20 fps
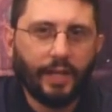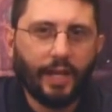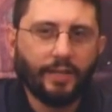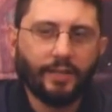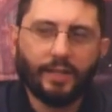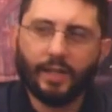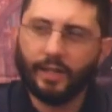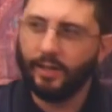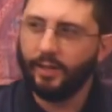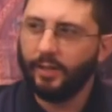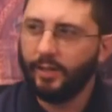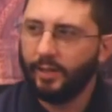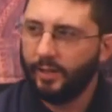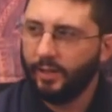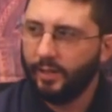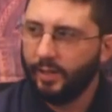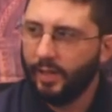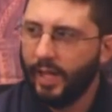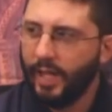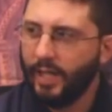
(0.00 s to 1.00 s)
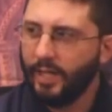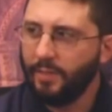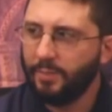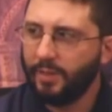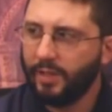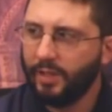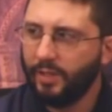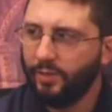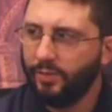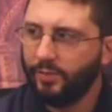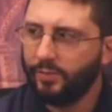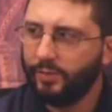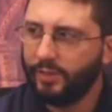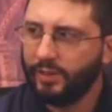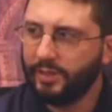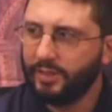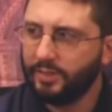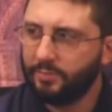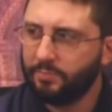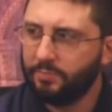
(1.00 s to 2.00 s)
And yet, anybody who's
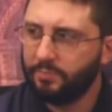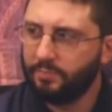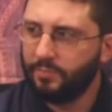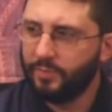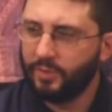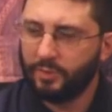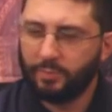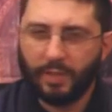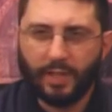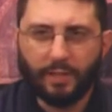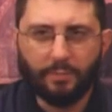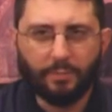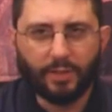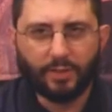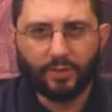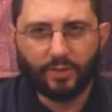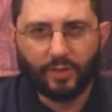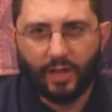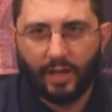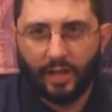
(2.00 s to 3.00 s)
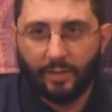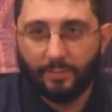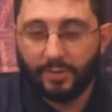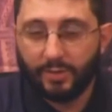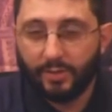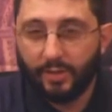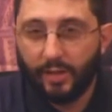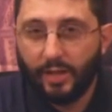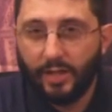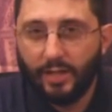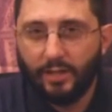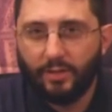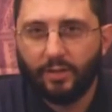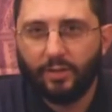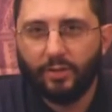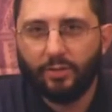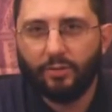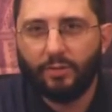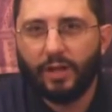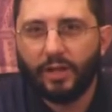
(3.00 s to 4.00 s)
really spent much time studying
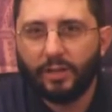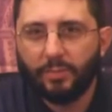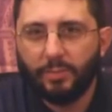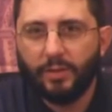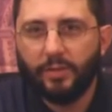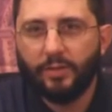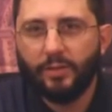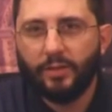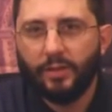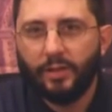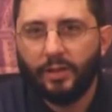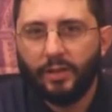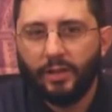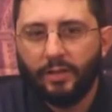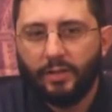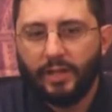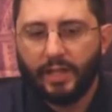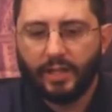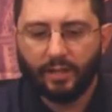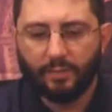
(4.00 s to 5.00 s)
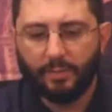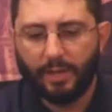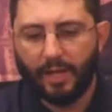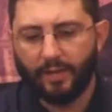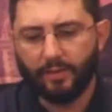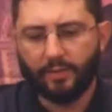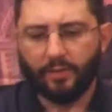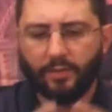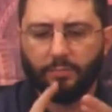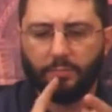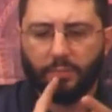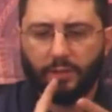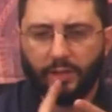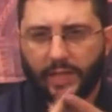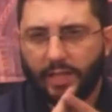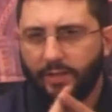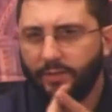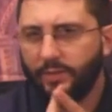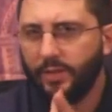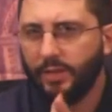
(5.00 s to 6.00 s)
under Ruckman, they come out,
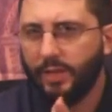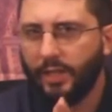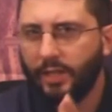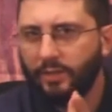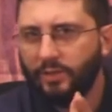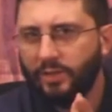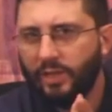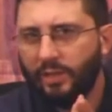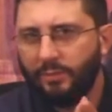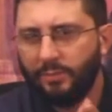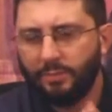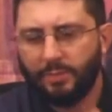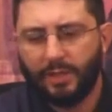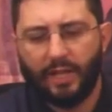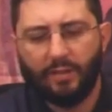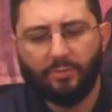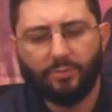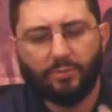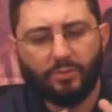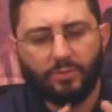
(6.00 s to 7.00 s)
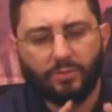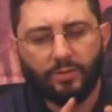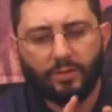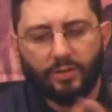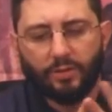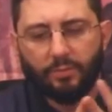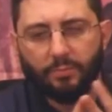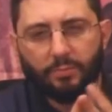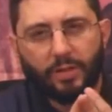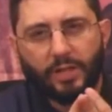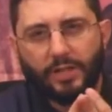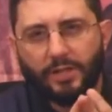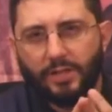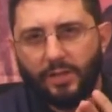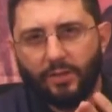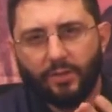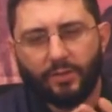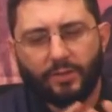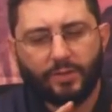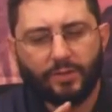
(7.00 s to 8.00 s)
believe in the King James Bible,
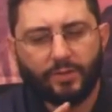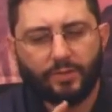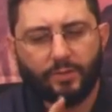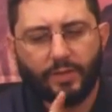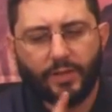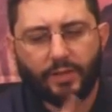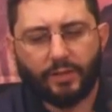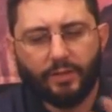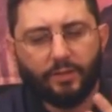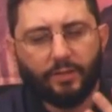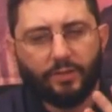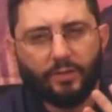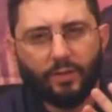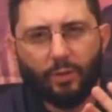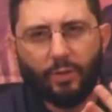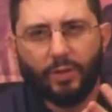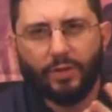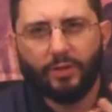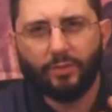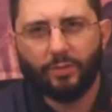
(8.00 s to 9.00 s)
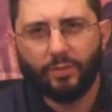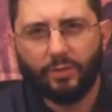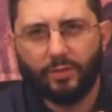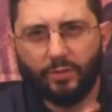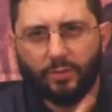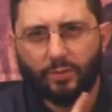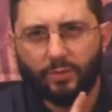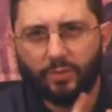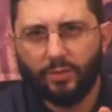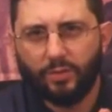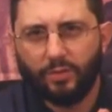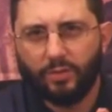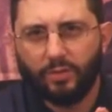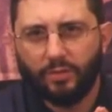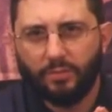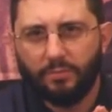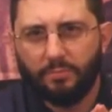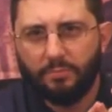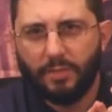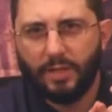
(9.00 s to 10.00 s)
preaching on the street, going door to door,
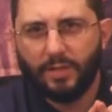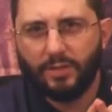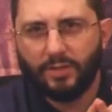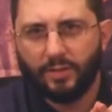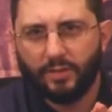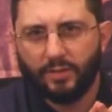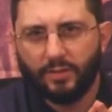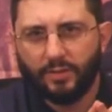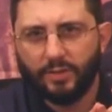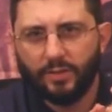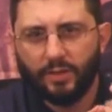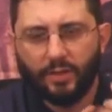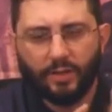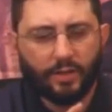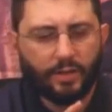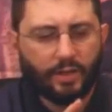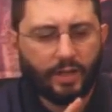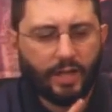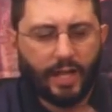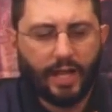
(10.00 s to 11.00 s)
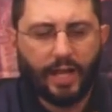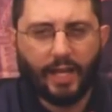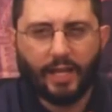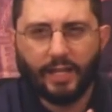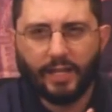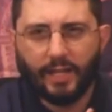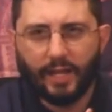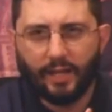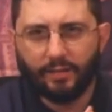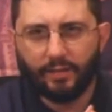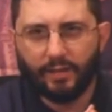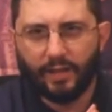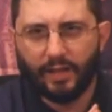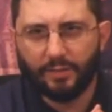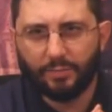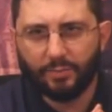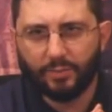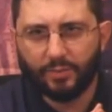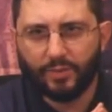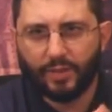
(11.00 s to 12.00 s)
missions, handing out
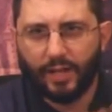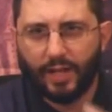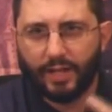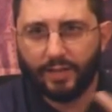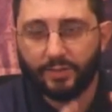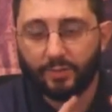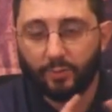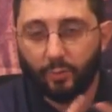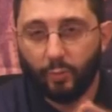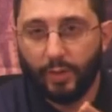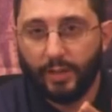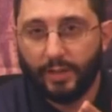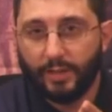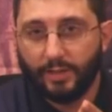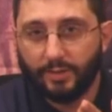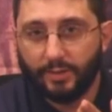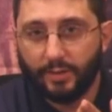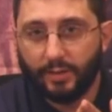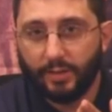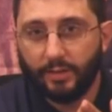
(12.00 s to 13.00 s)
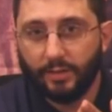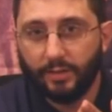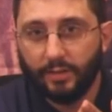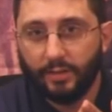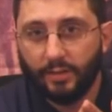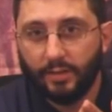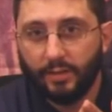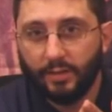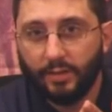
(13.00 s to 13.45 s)
gospel tracts, witnessing.